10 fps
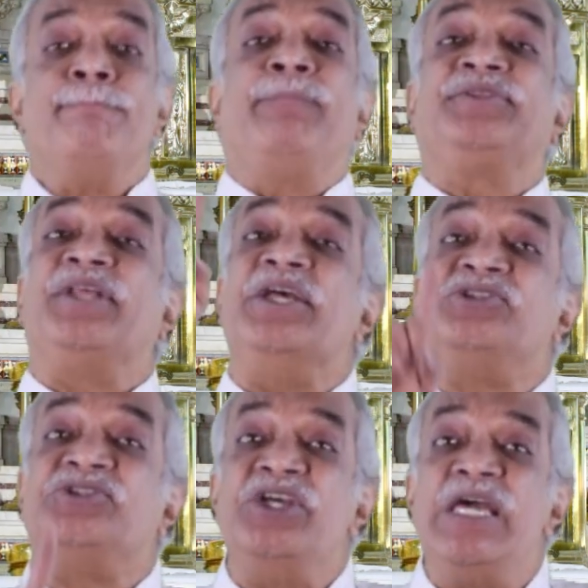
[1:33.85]
but they
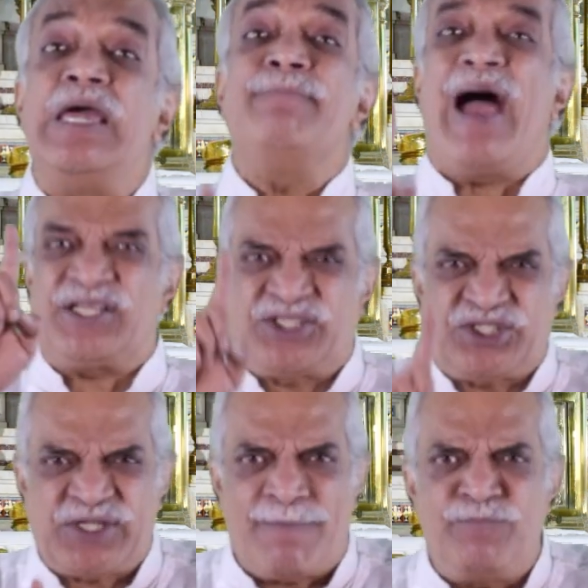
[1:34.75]
see him as
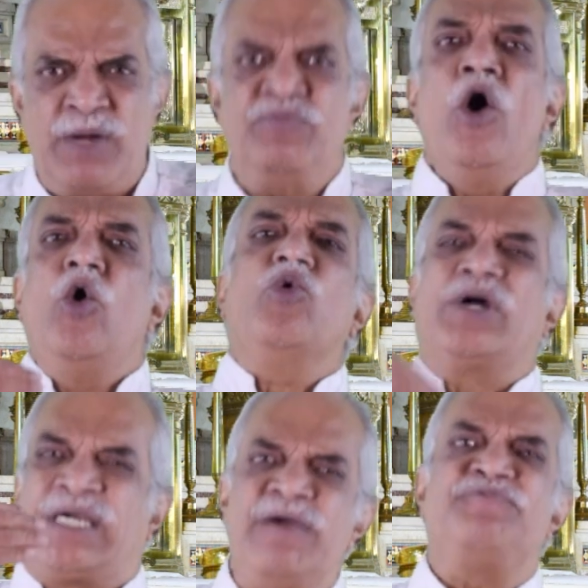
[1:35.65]
someone who
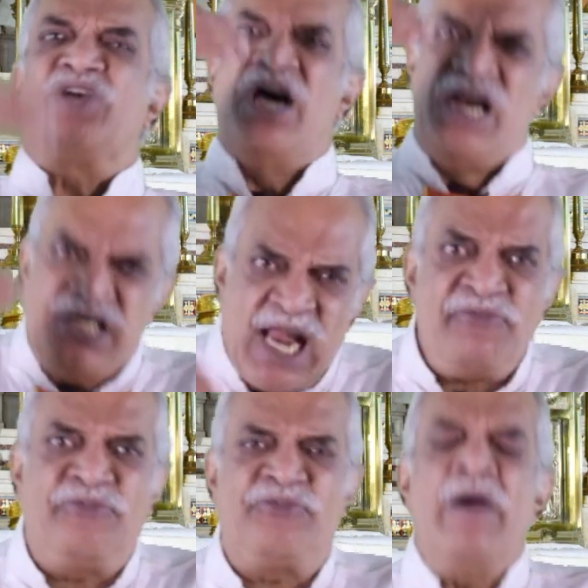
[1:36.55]
gives
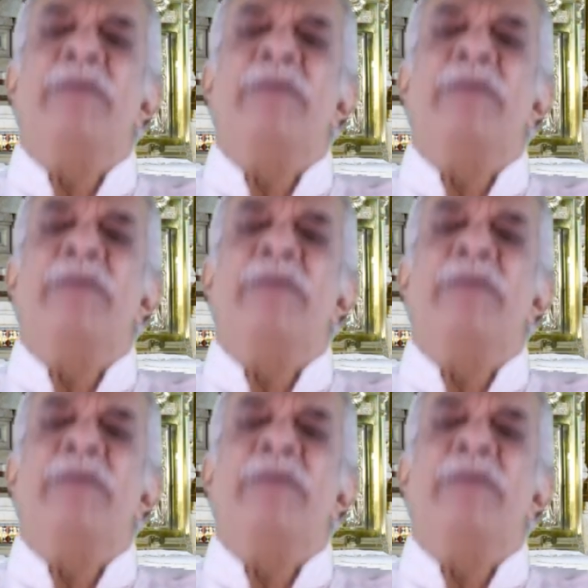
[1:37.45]
love